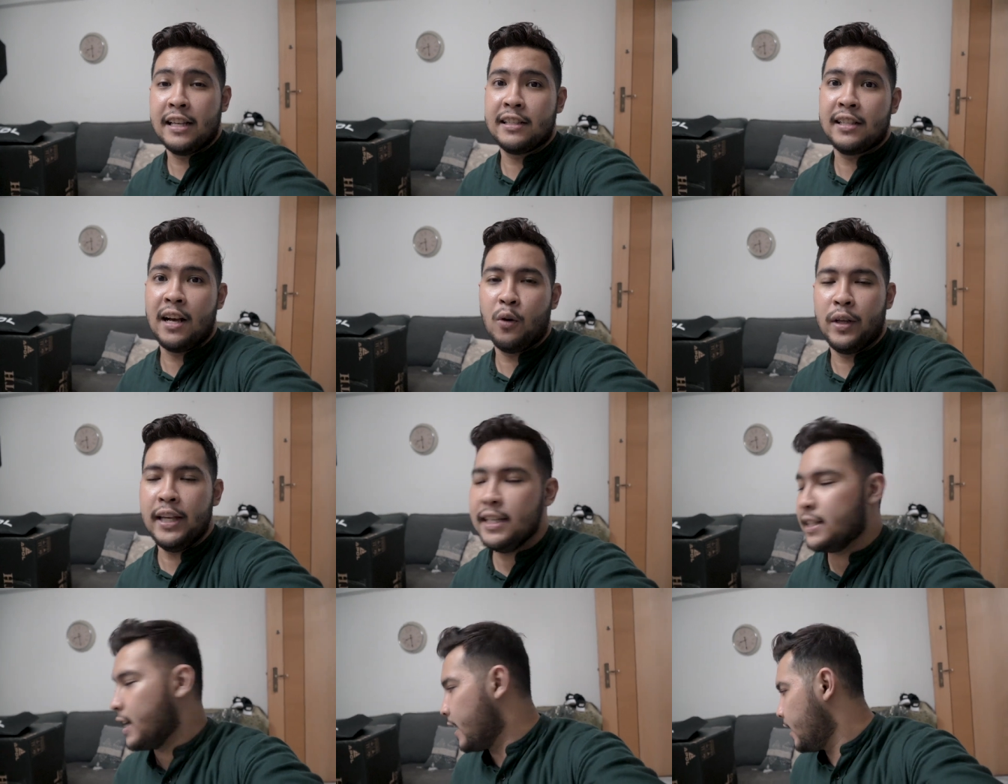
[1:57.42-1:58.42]
that's how it
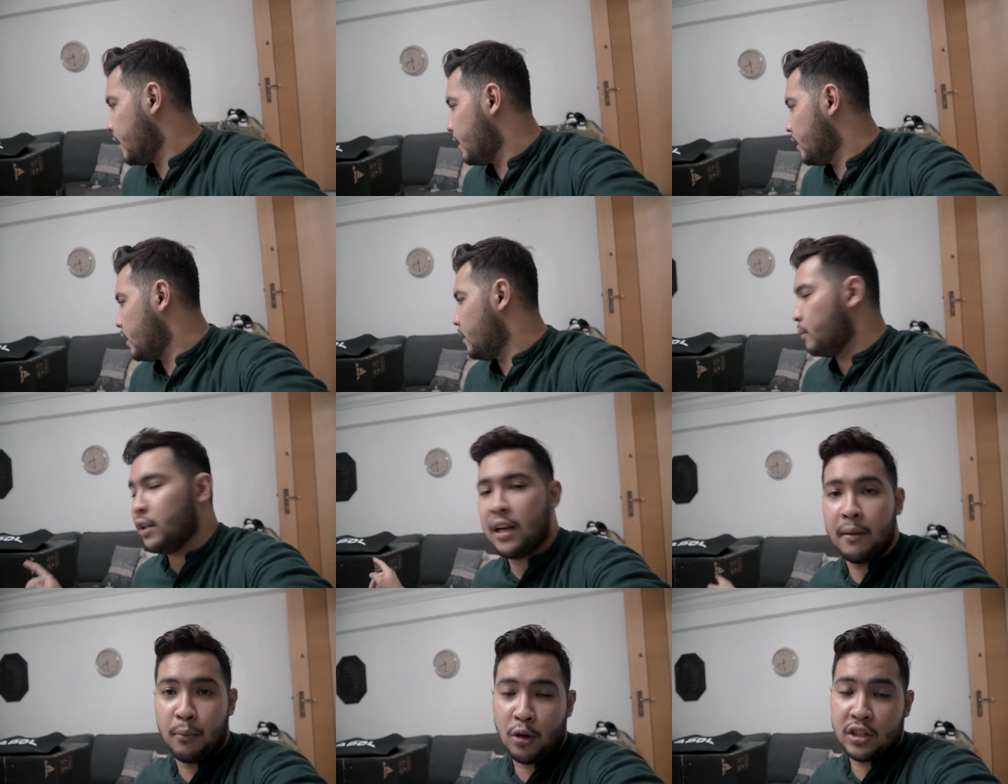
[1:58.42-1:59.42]
is. And I'm gonna
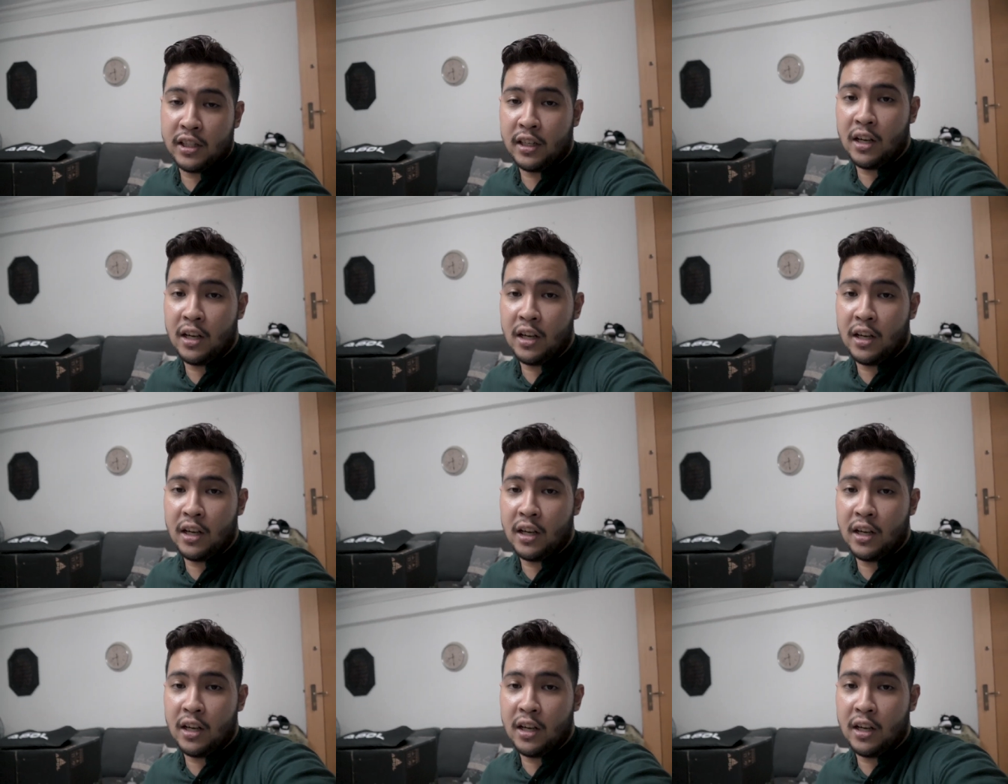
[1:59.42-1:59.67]
unbox it